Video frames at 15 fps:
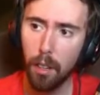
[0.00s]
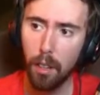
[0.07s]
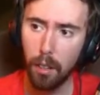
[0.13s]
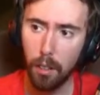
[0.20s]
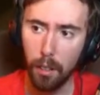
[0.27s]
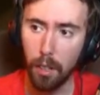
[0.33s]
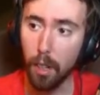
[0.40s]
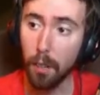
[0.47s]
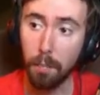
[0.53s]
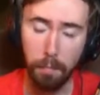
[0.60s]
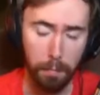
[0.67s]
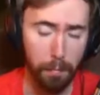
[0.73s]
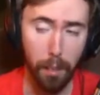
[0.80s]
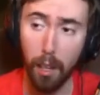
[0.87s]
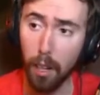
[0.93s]
Yeah,
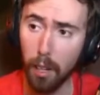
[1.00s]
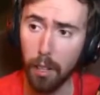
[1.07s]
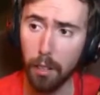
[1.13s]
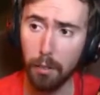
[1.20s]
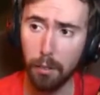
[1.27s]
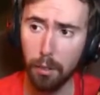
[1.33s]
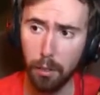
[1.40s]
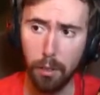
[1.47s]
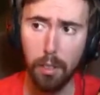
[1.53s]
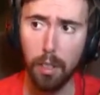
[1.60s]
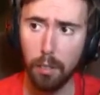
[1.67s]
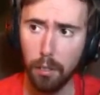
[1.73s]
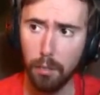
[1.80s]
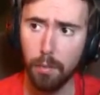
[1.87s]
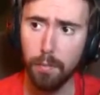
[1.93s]
sure
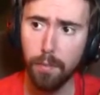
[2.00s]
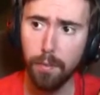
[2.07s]
does.